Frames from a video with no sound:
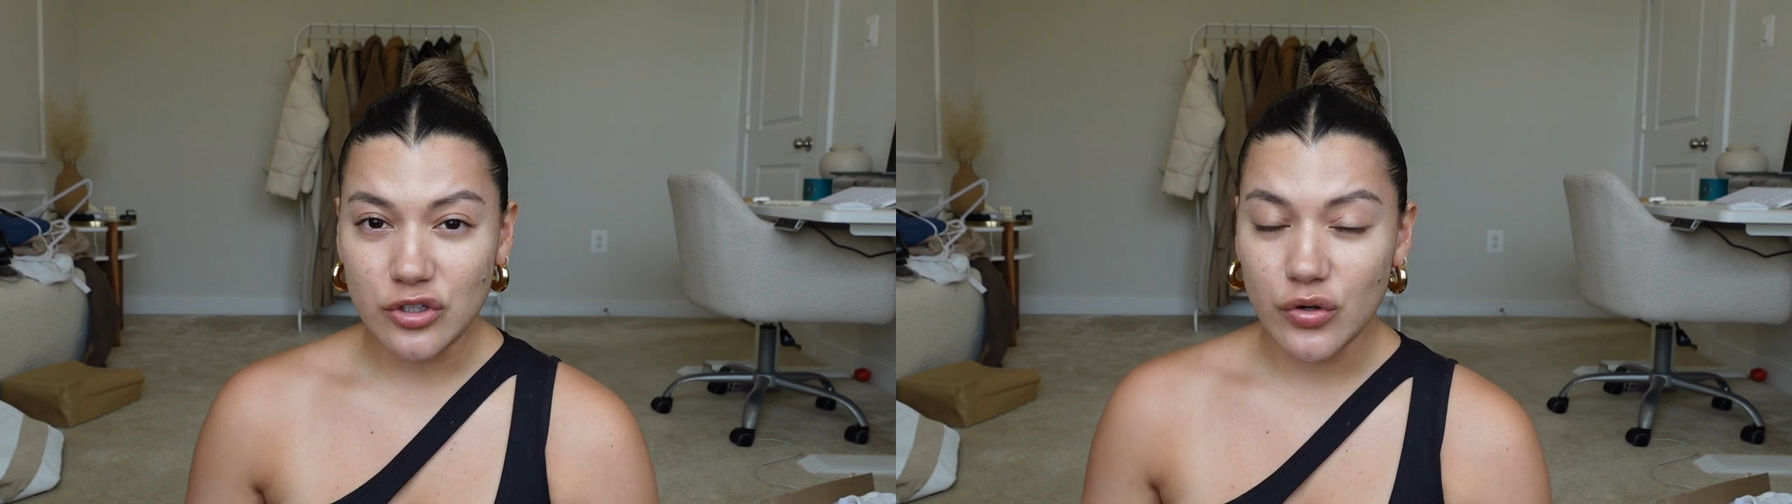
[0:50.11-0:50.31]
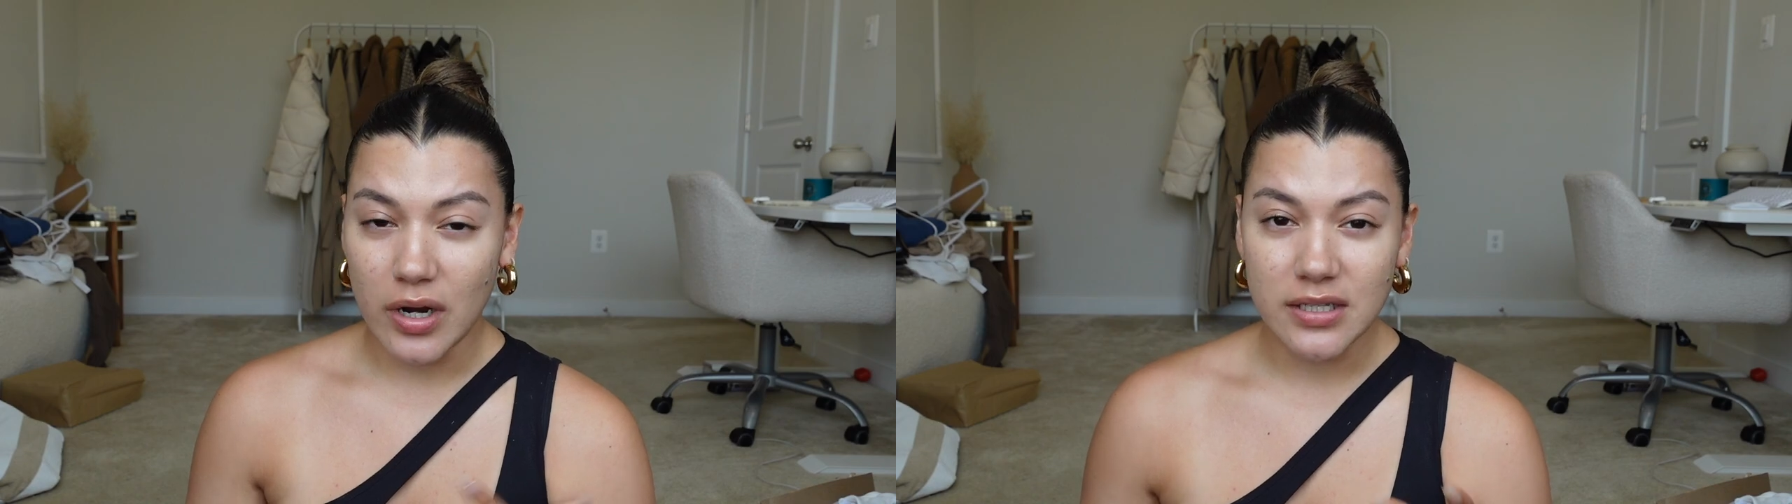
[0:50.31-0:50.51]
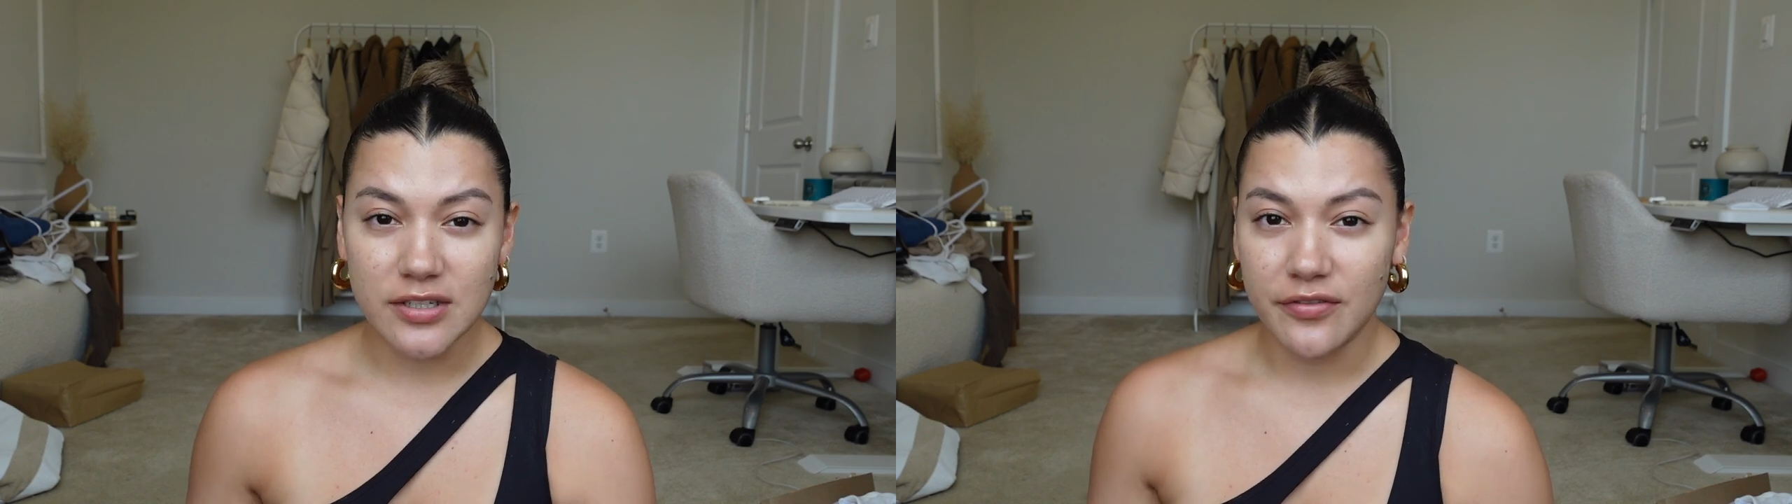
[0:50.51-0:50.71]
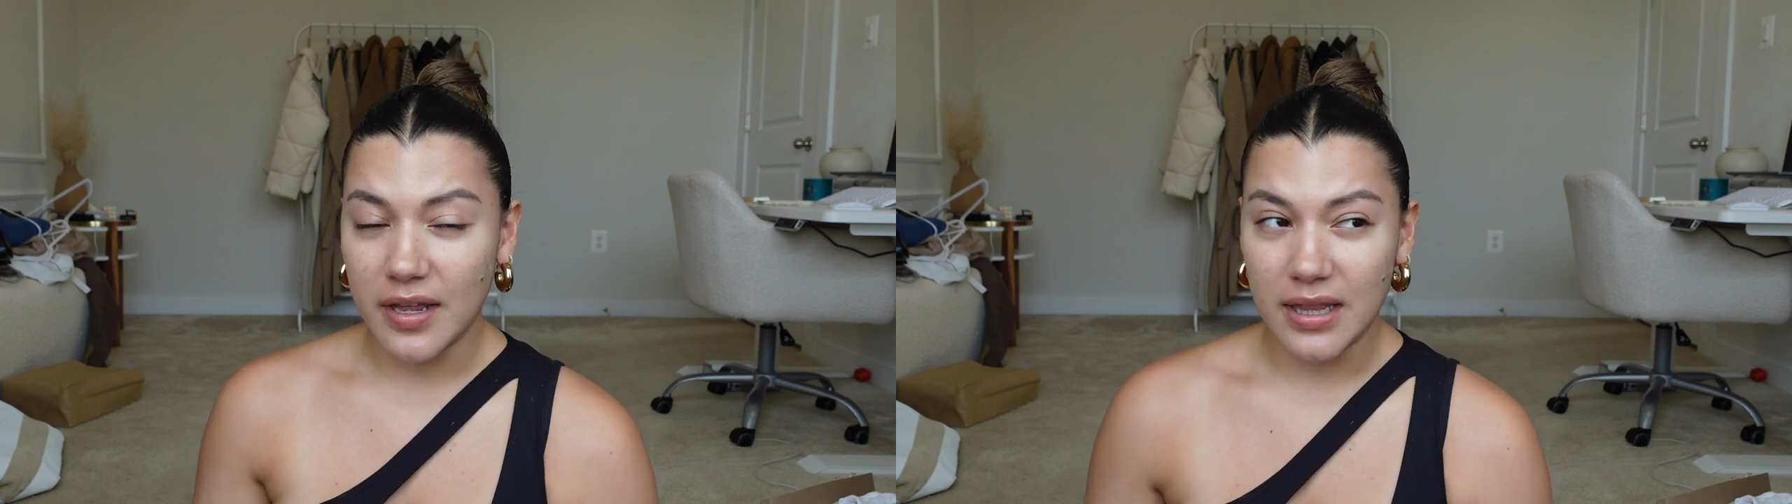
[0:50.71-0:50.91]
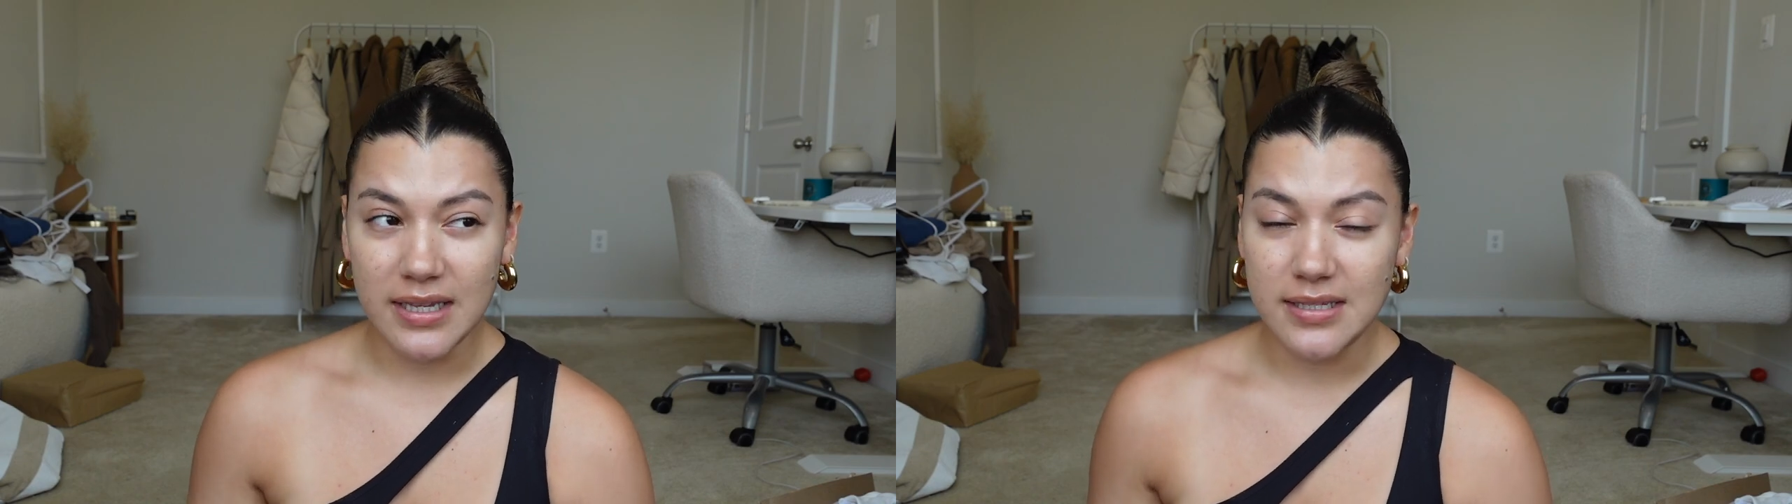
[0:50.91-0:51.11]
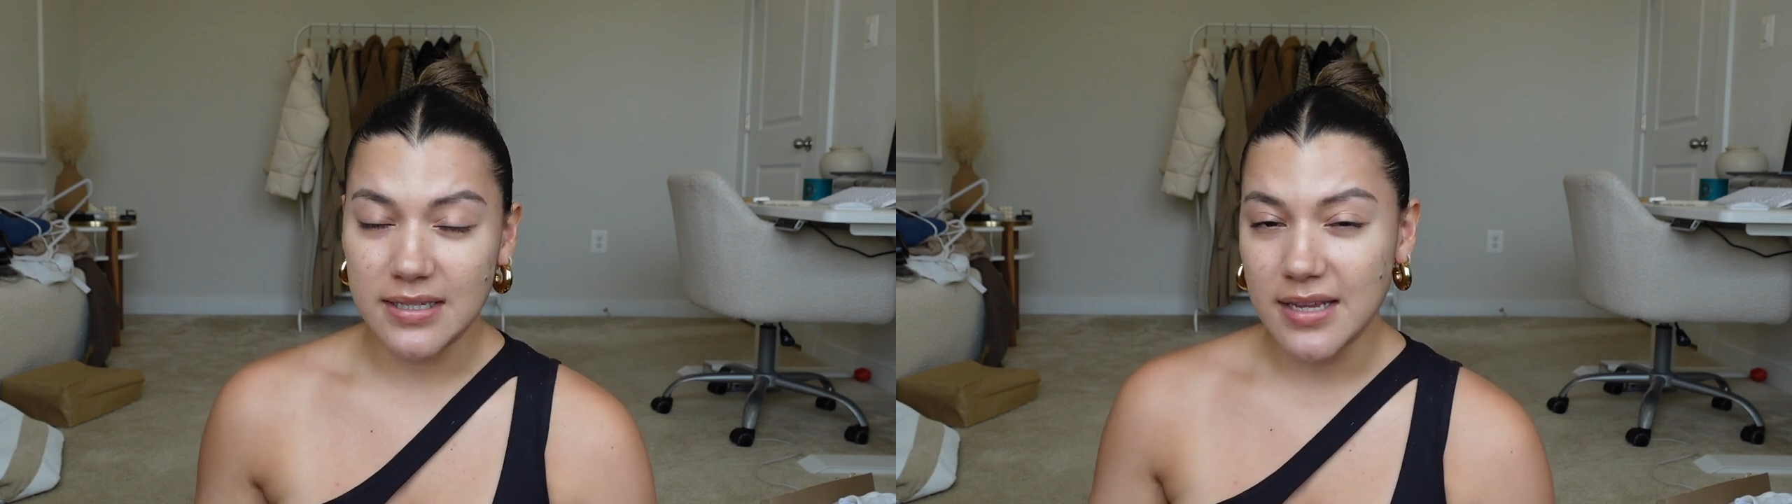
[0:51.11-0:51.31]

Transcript: trying to finalize things.